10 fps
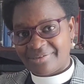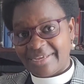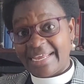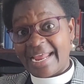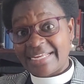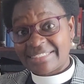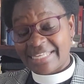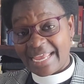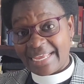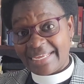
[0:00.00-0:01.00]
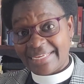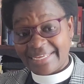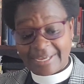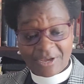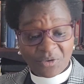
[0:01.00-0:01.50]
And I say,
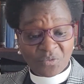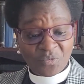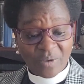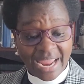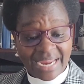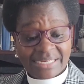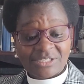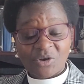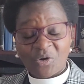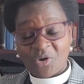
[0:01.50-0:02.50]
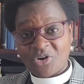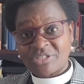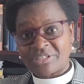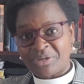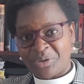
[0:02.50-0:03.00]
wait
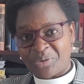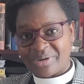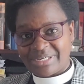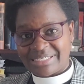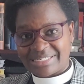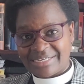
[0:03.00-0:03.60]
on the Lord.